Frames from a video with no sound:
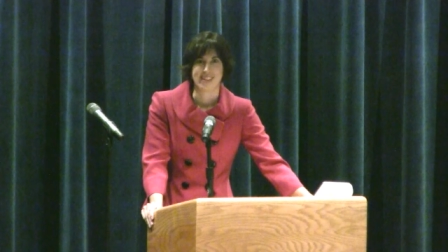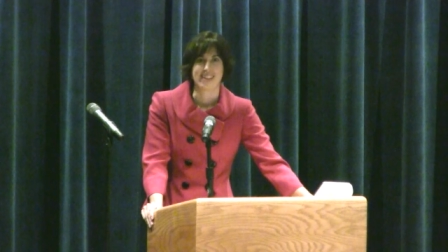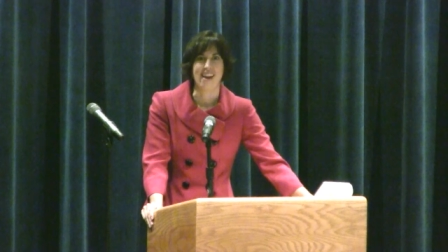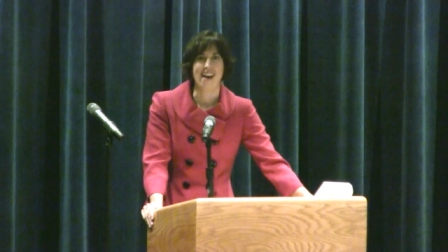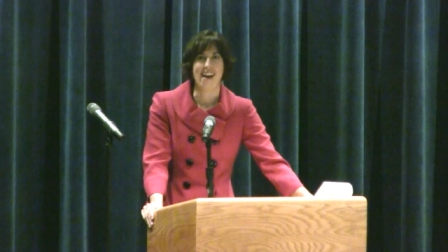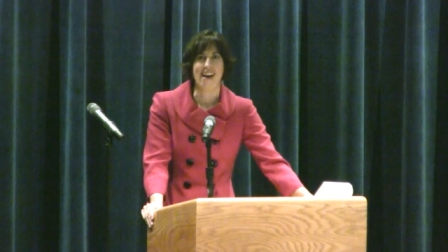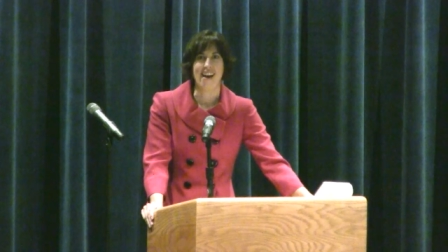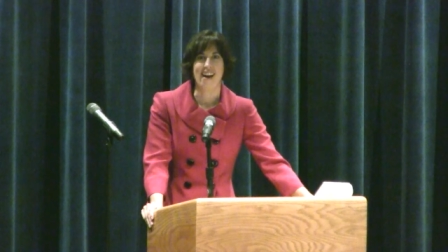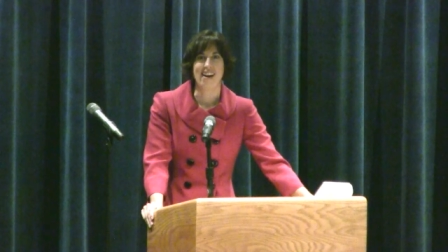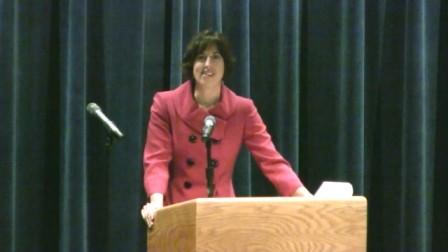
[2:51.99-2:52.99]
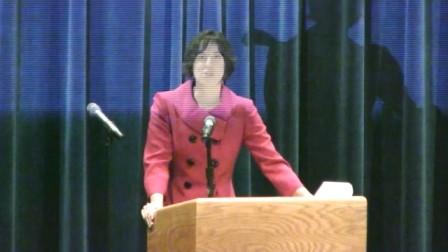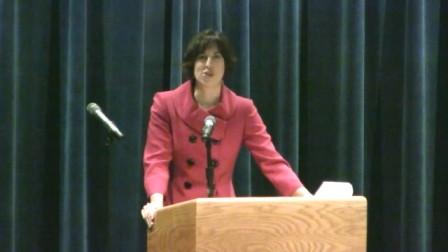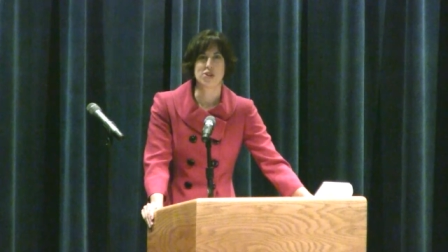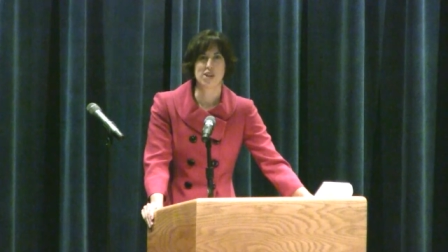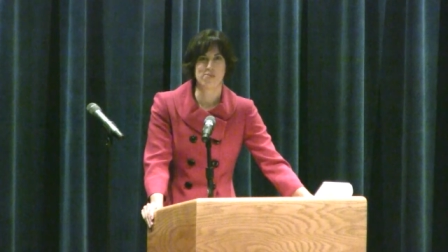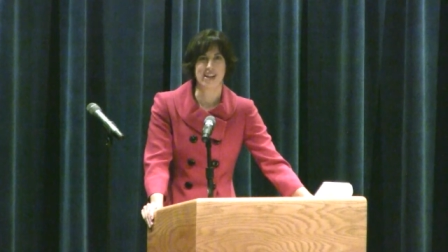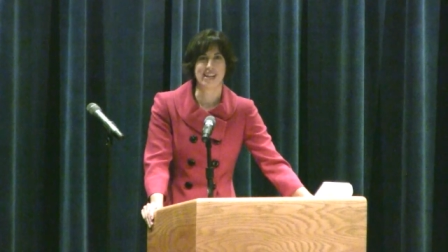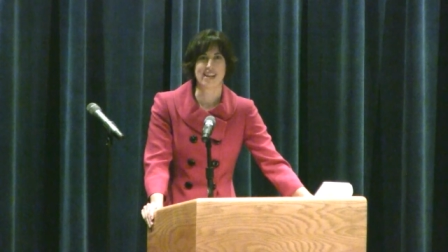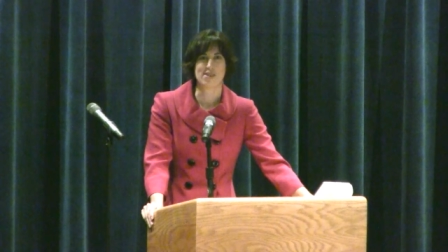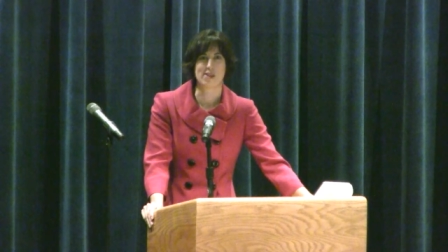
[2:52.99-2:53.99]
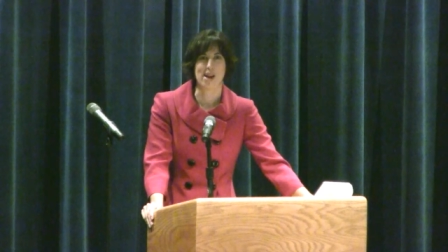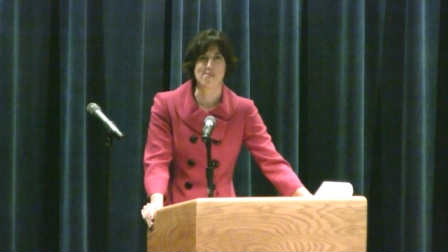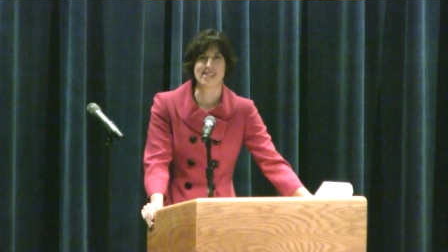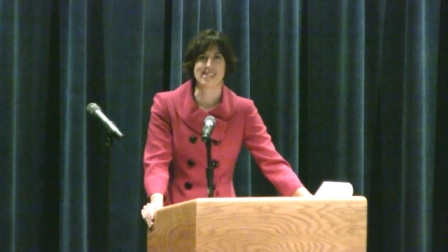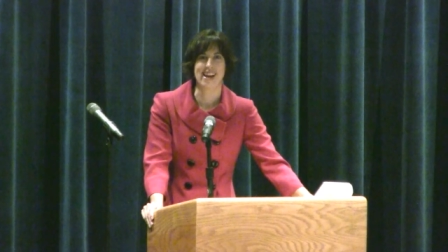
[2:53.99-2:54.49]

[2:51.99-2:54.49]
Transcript: Yeah, so you can probably guess what happens